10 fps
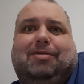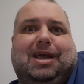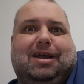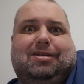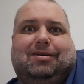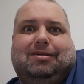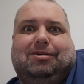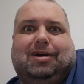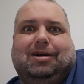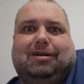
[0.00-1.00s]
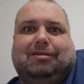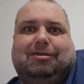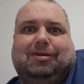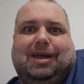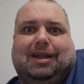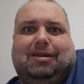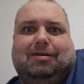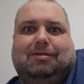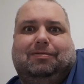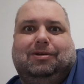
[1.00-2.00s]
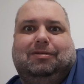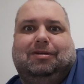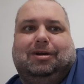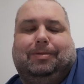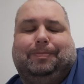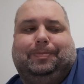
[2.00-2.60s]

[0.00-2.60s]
creator struggles to get those views,